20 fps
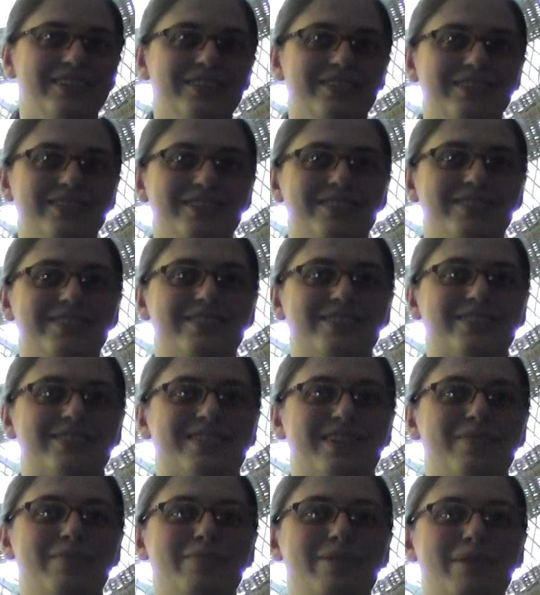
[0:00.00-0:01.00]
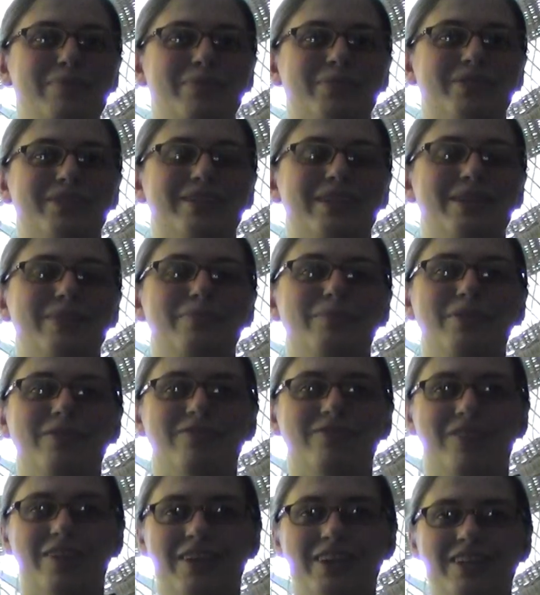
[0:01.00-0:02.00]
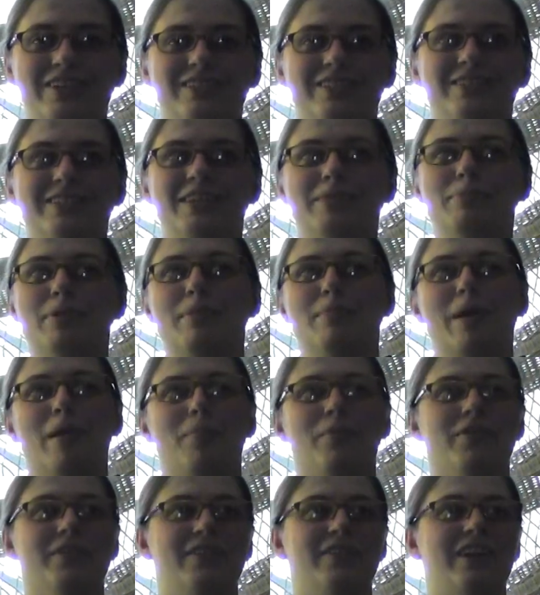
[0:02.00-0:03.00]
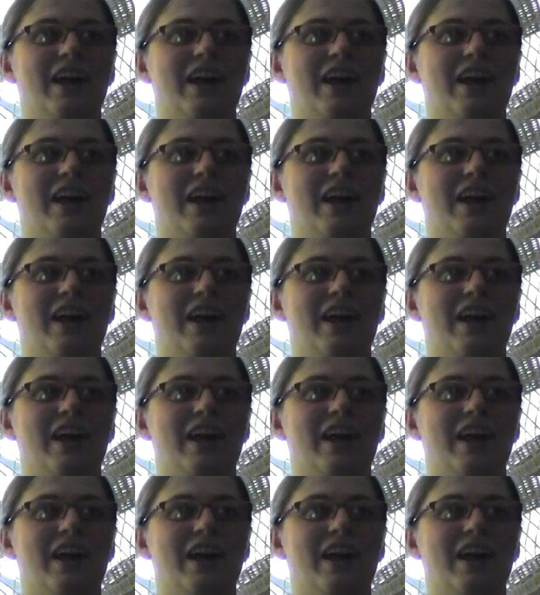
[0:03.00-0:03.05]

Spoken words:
Some people said it'd be funny to team him up with